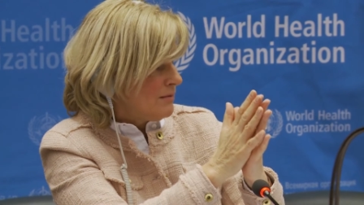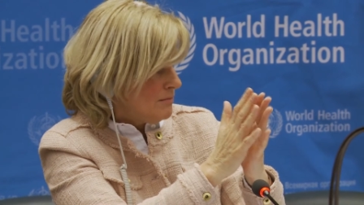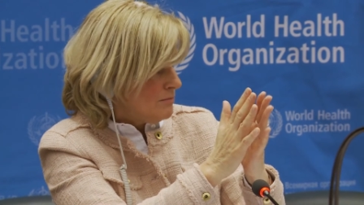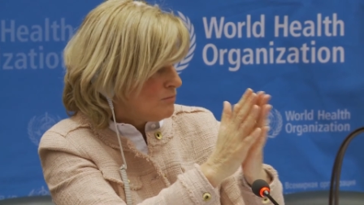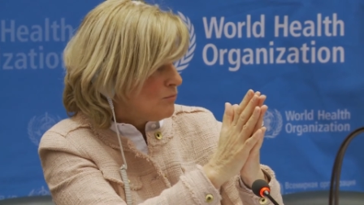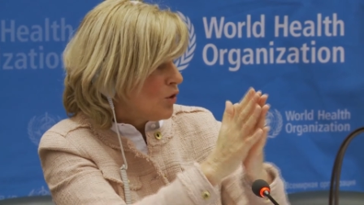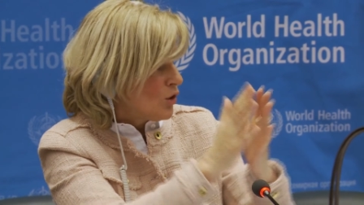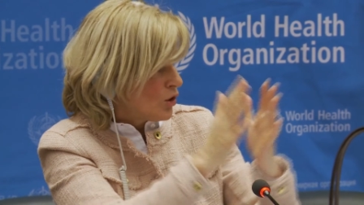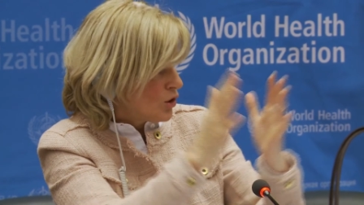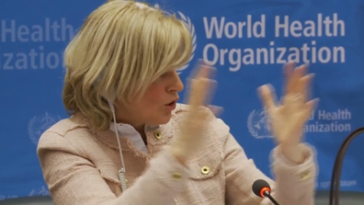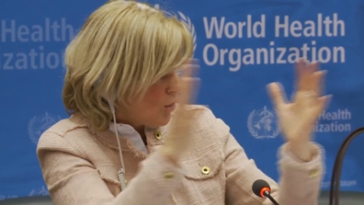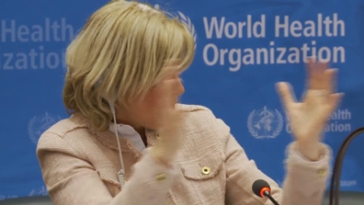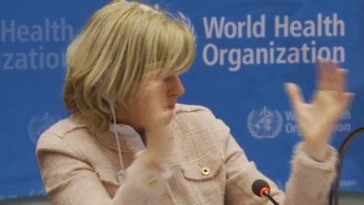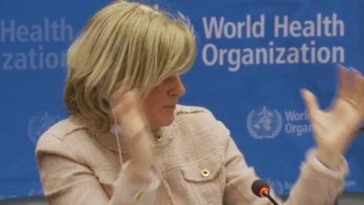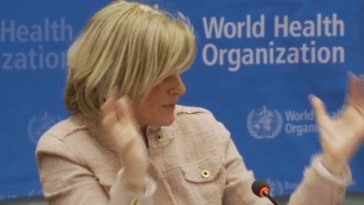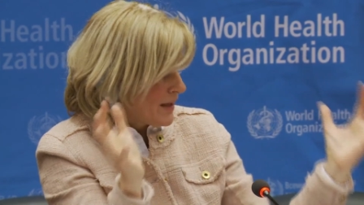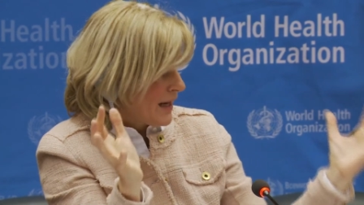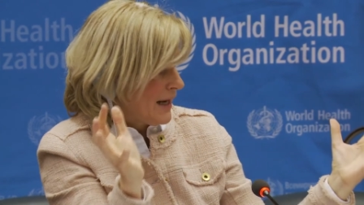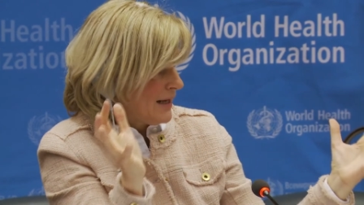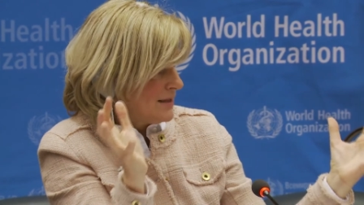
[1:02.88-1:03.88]
uh, more
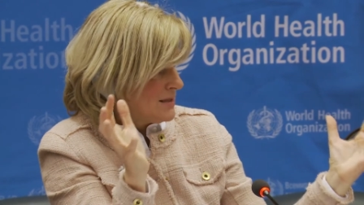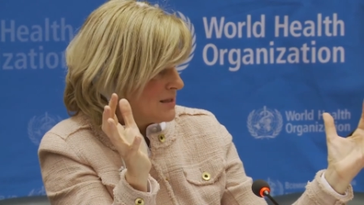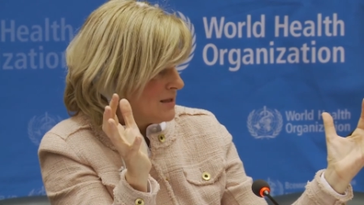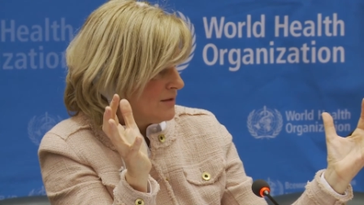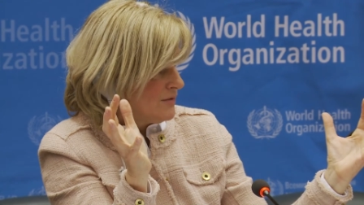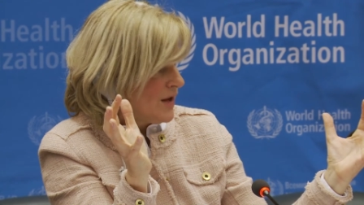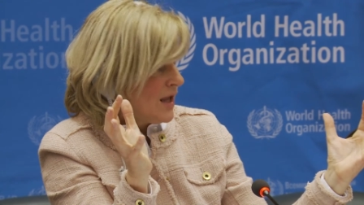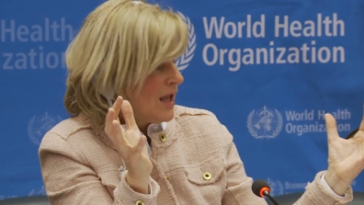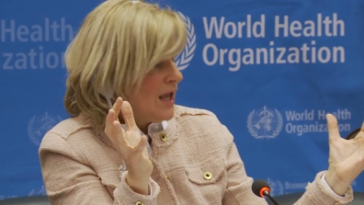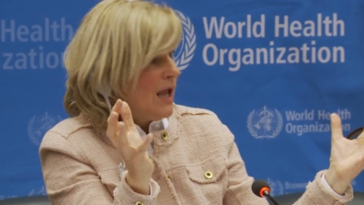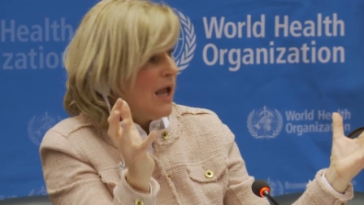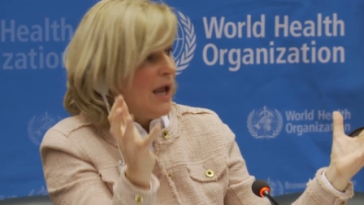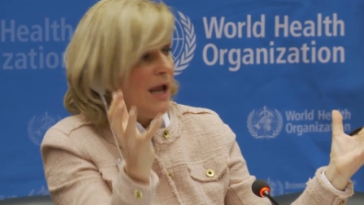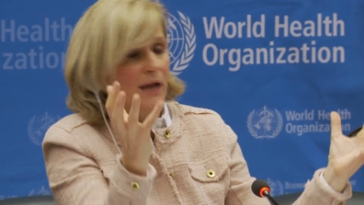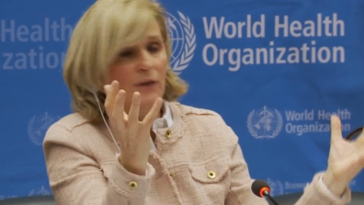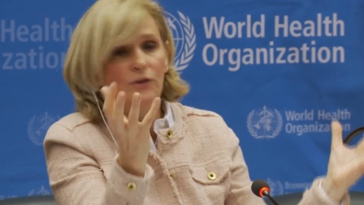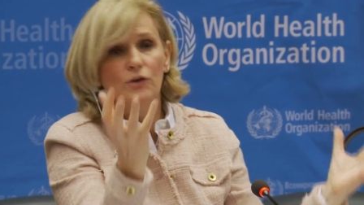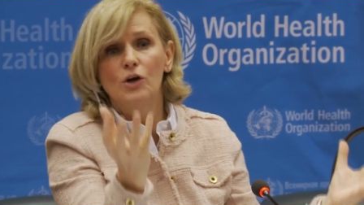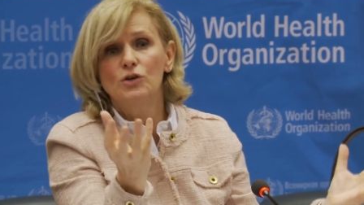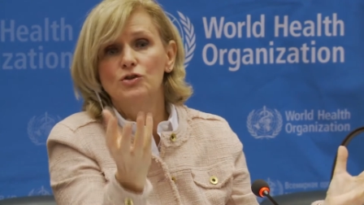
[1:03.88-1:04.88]
comprehensive
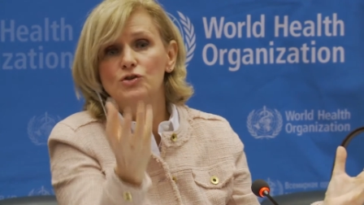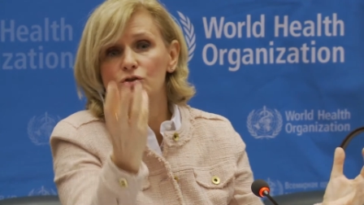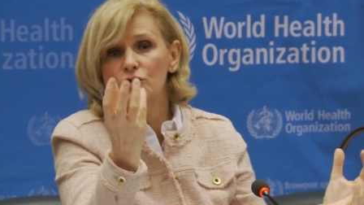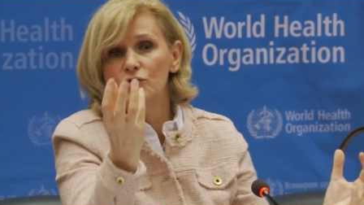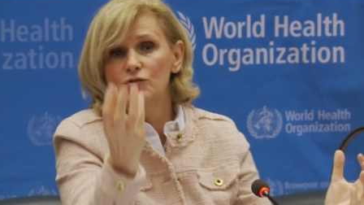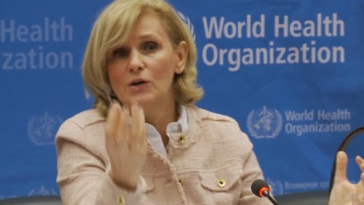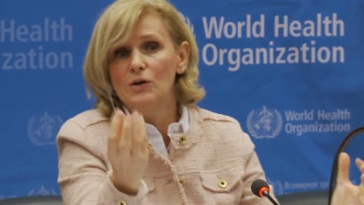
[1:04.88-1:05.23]
and not just